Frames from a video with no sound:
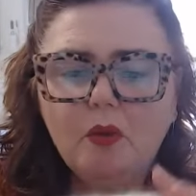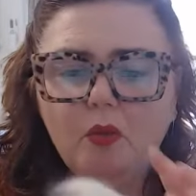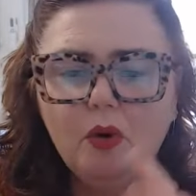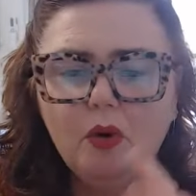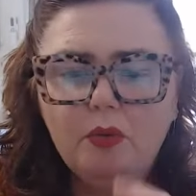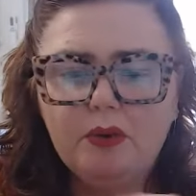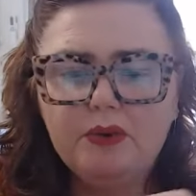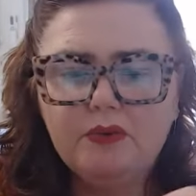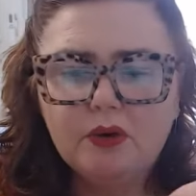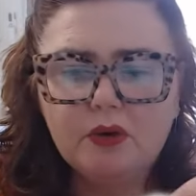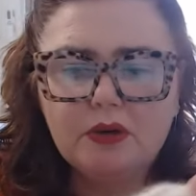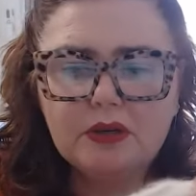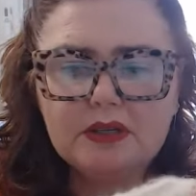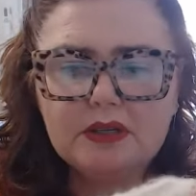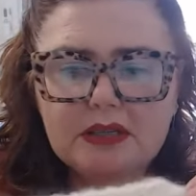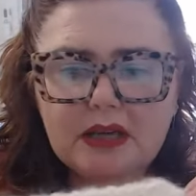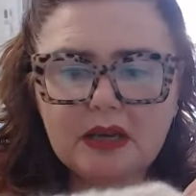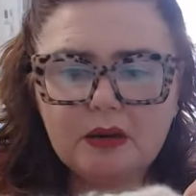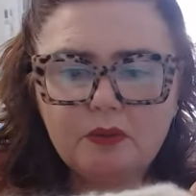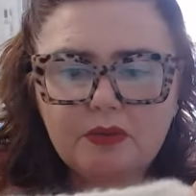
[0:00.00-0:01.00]
What we've gone
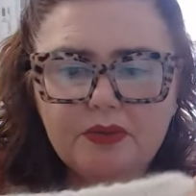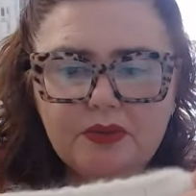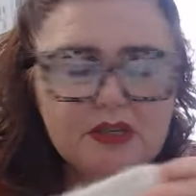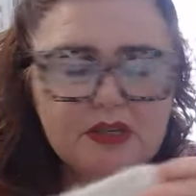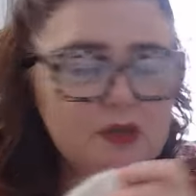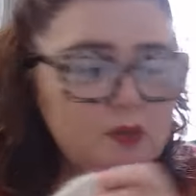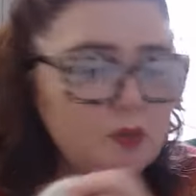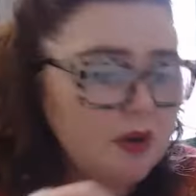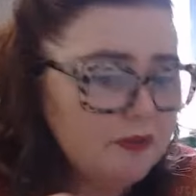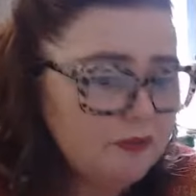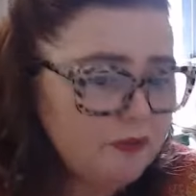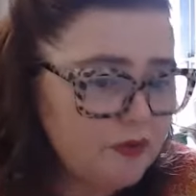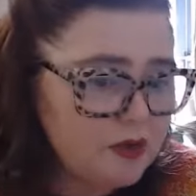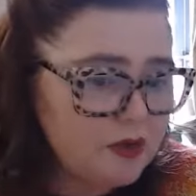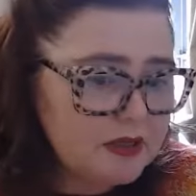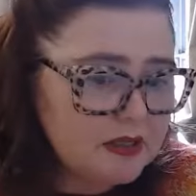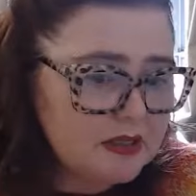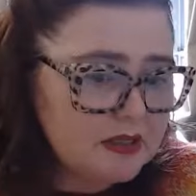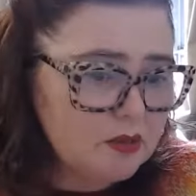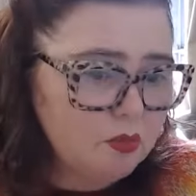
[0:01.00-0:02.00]
and done with this one
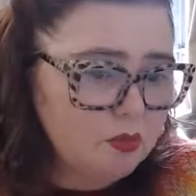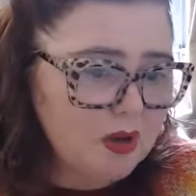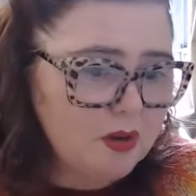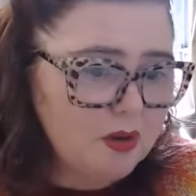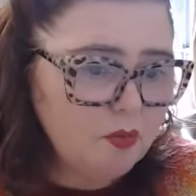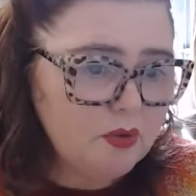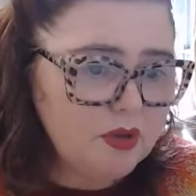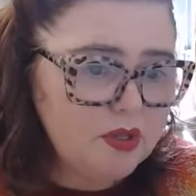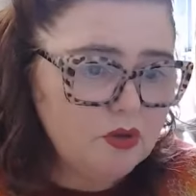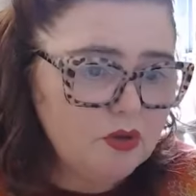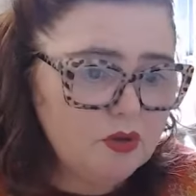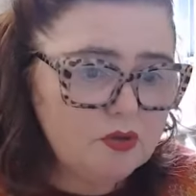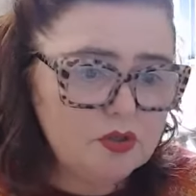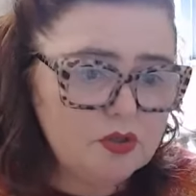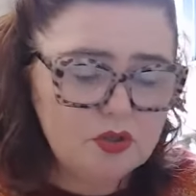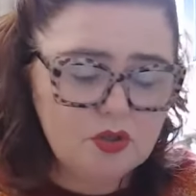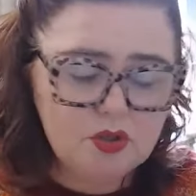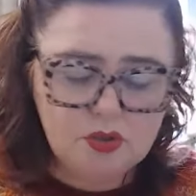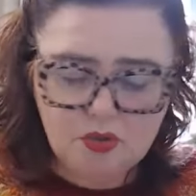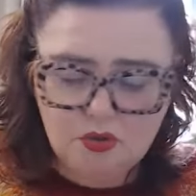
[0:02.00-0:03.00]
versus the one we
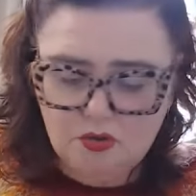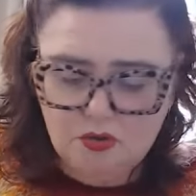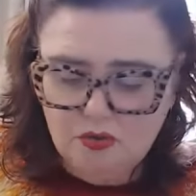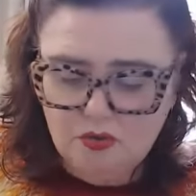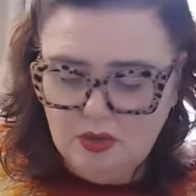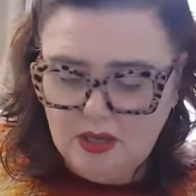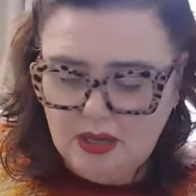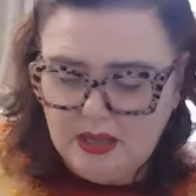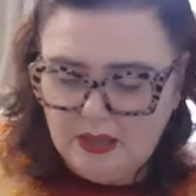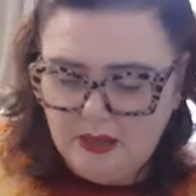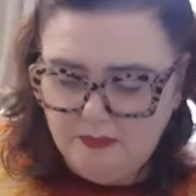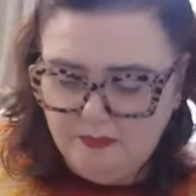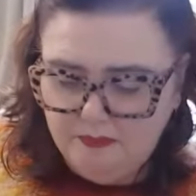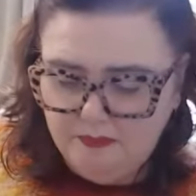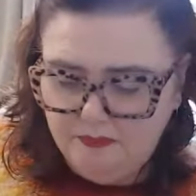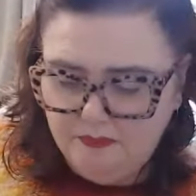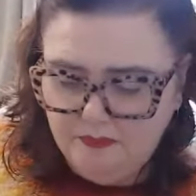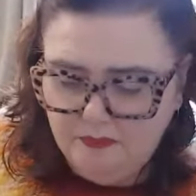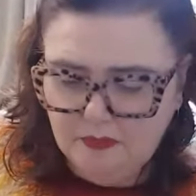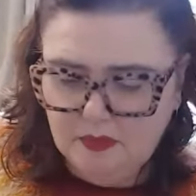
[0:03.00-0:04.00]
used
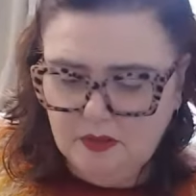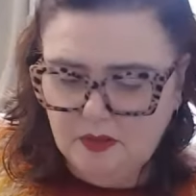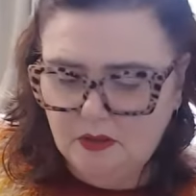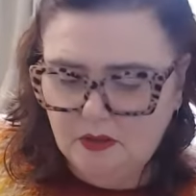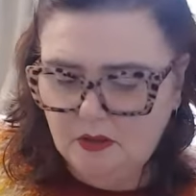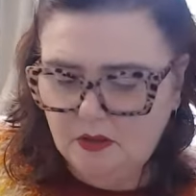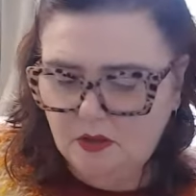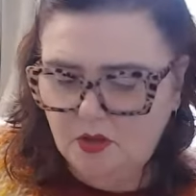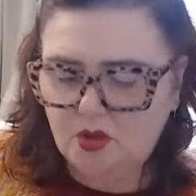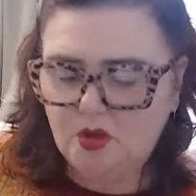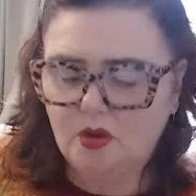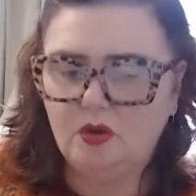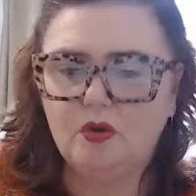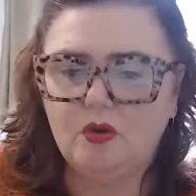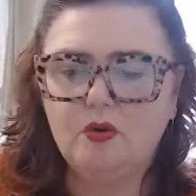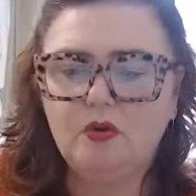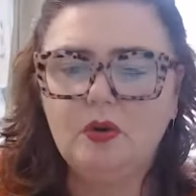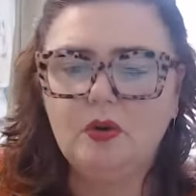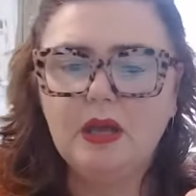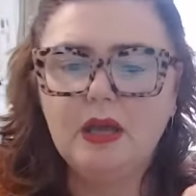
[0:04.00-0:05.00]
to
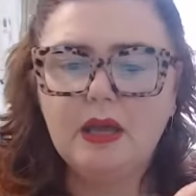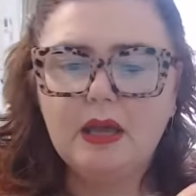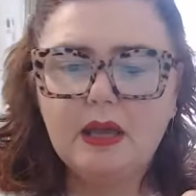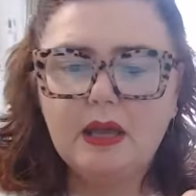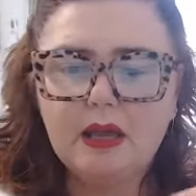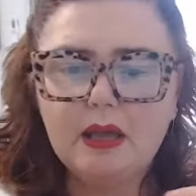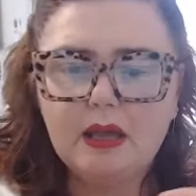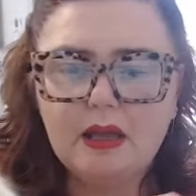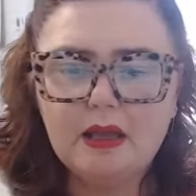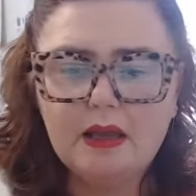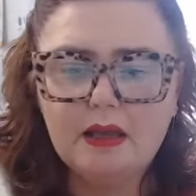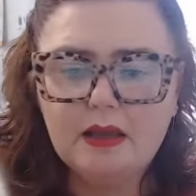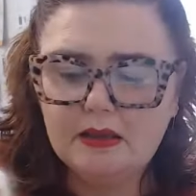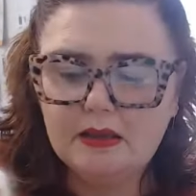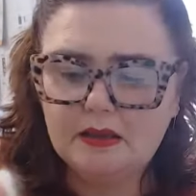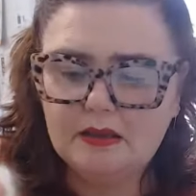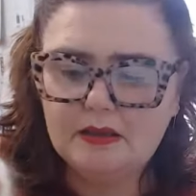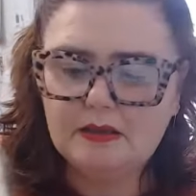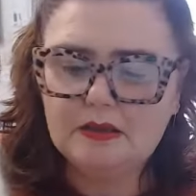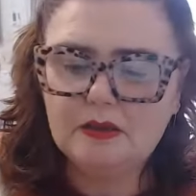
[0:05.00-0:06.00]
do
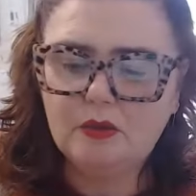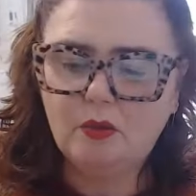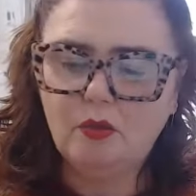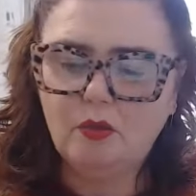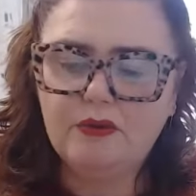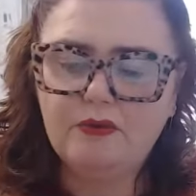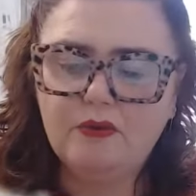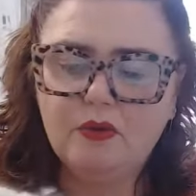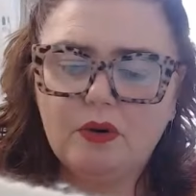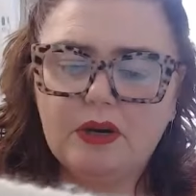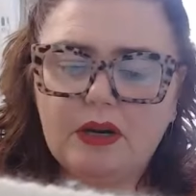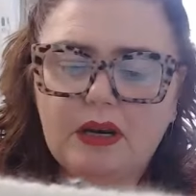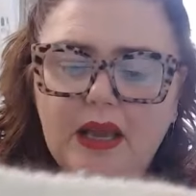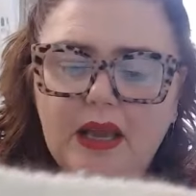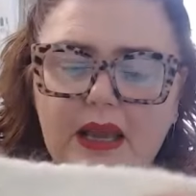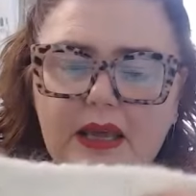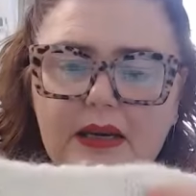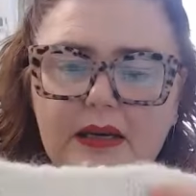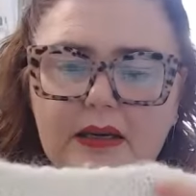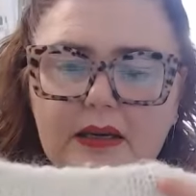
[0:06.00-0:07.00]
is we've gone
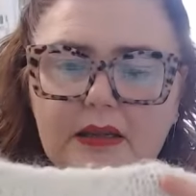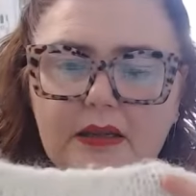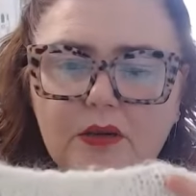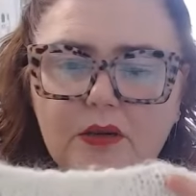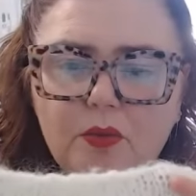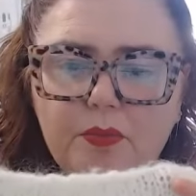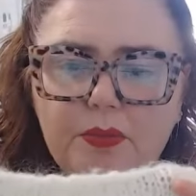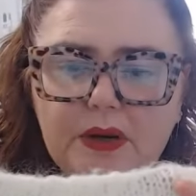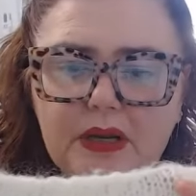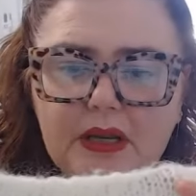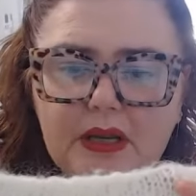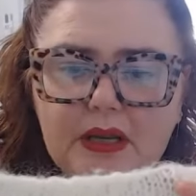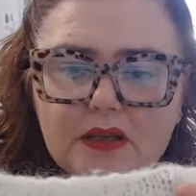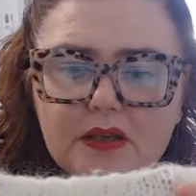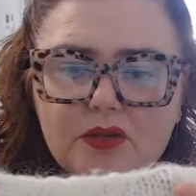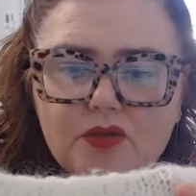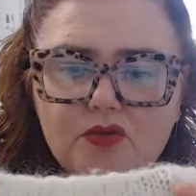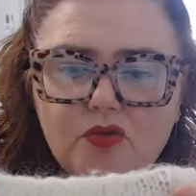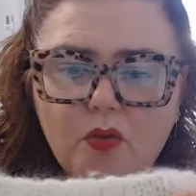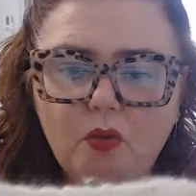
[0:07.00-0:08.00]
and added a little bit of
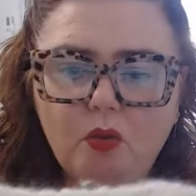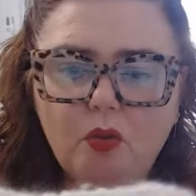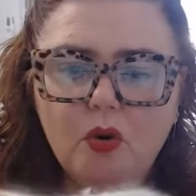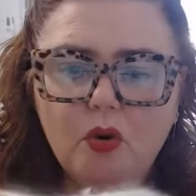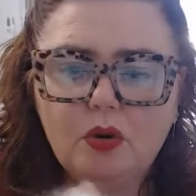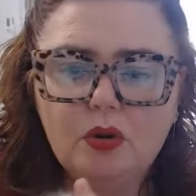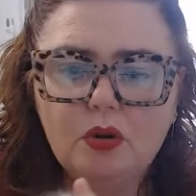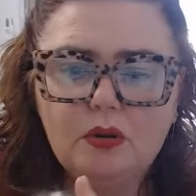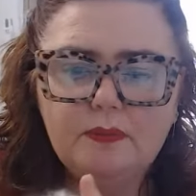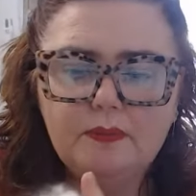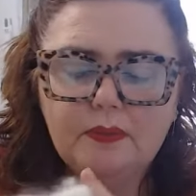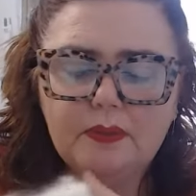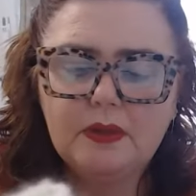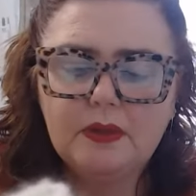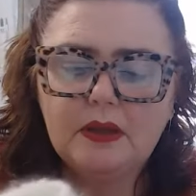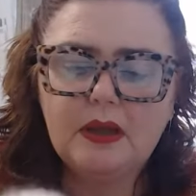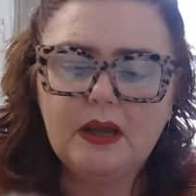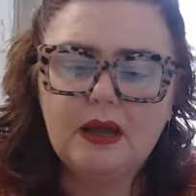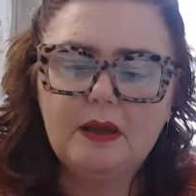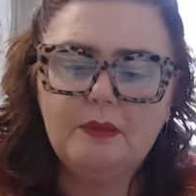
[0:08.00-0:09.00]
extra wool.
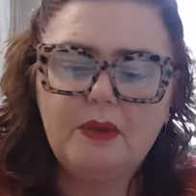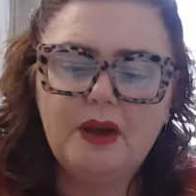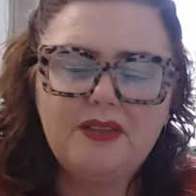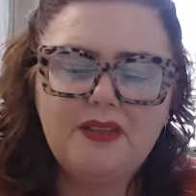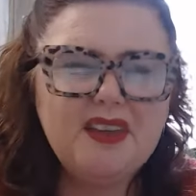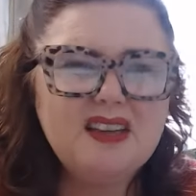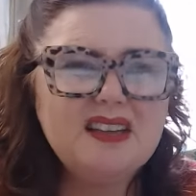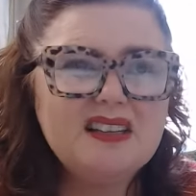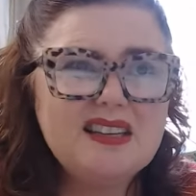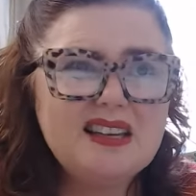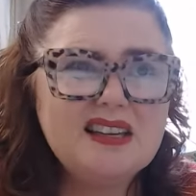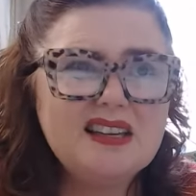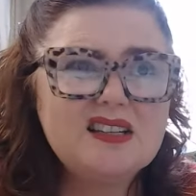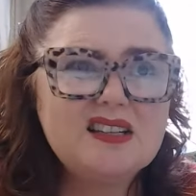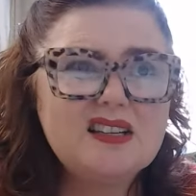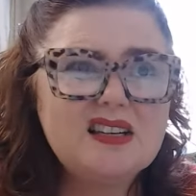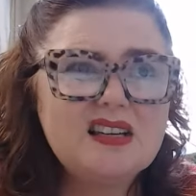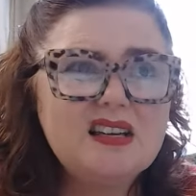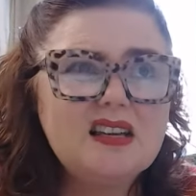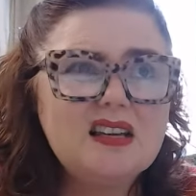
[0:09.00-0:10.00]
I think it's
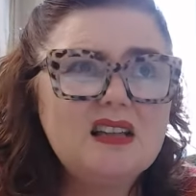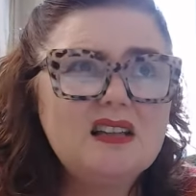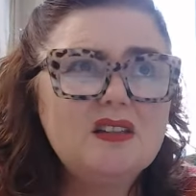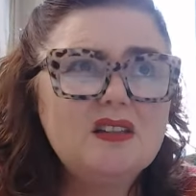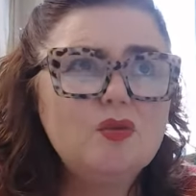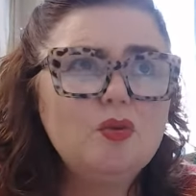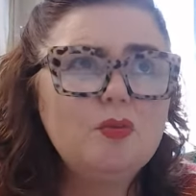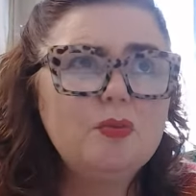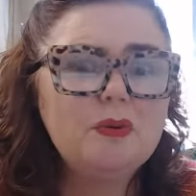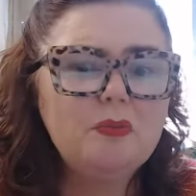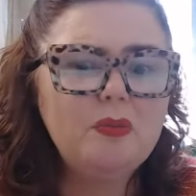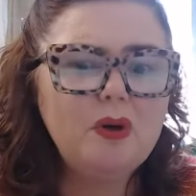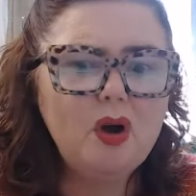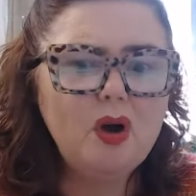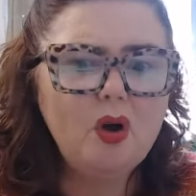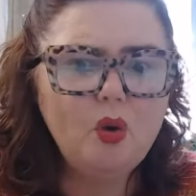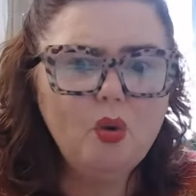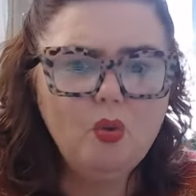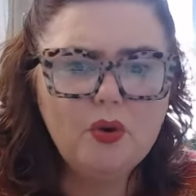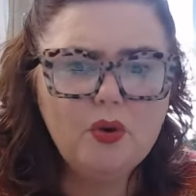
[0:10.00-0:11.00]
actually a little bit of
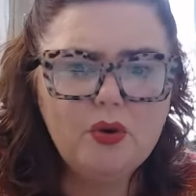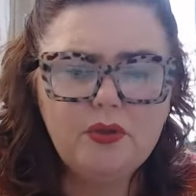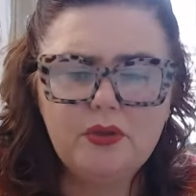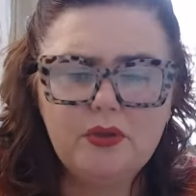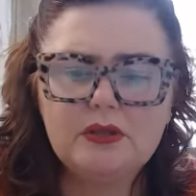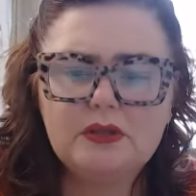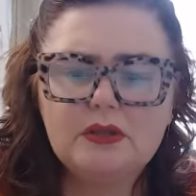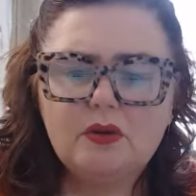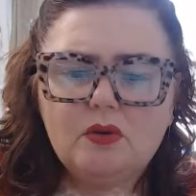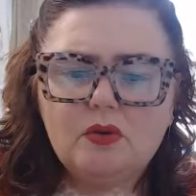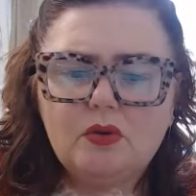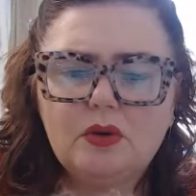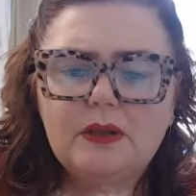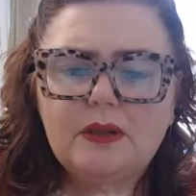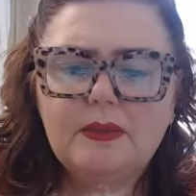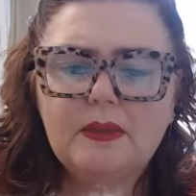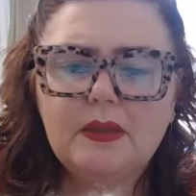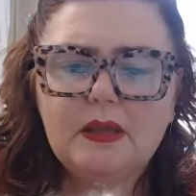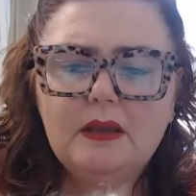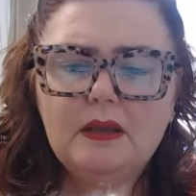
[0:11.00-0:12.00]
Polworth that's gone
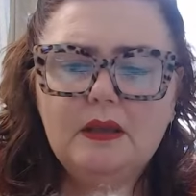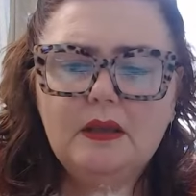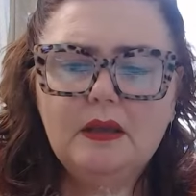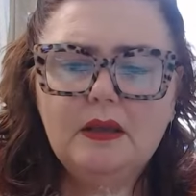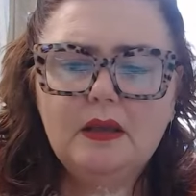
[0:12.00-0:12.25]
in there.